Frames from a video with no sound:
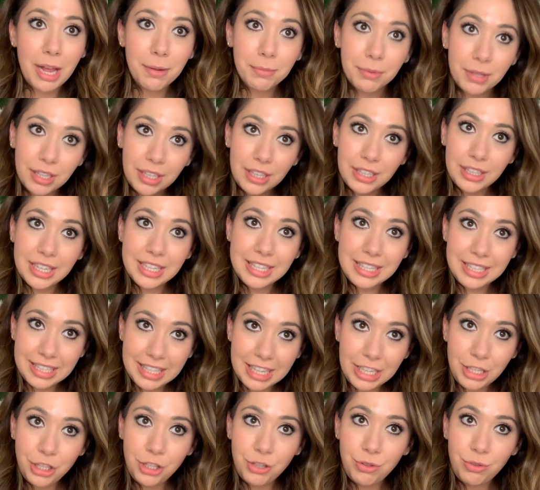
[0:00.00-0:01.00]
I'm gonna
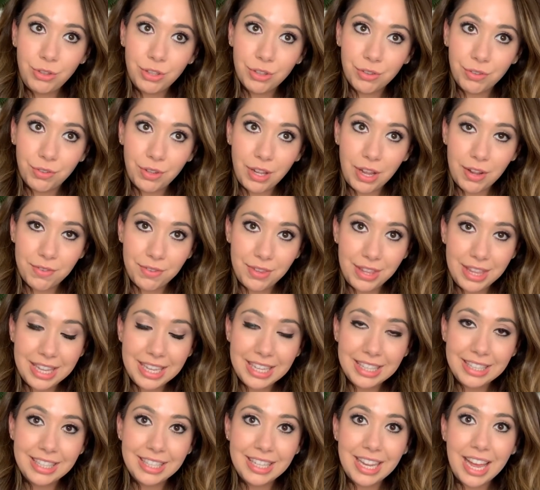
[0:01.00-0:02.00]
continue to fluff
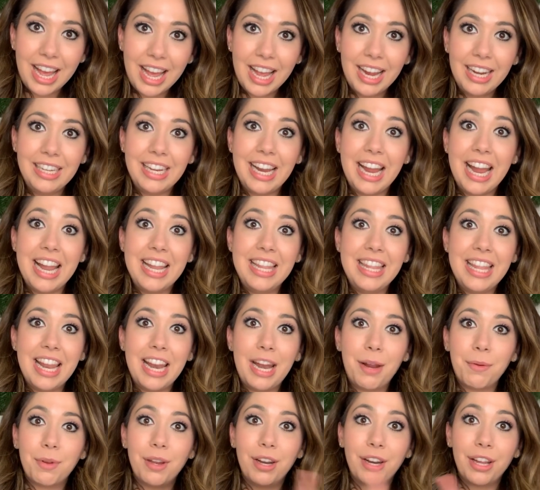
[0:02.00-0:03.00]
this side, and then
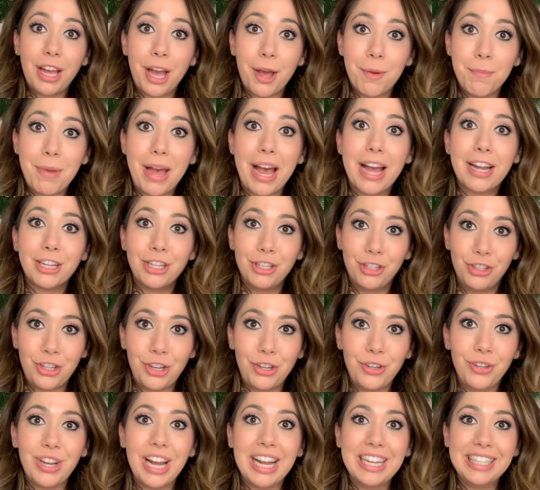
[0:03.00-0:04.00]
I'm gonna come back and show
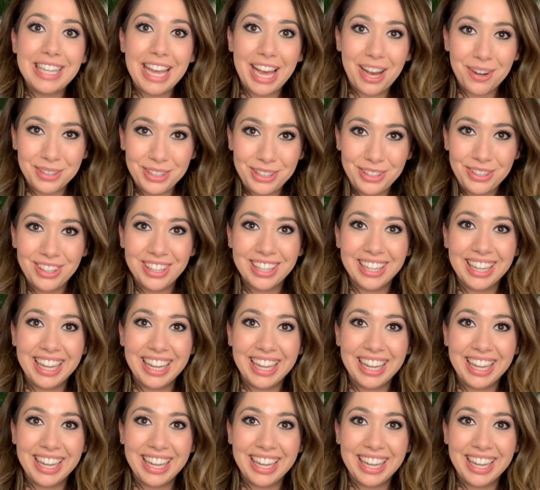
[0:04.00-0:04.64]
you guys how I do the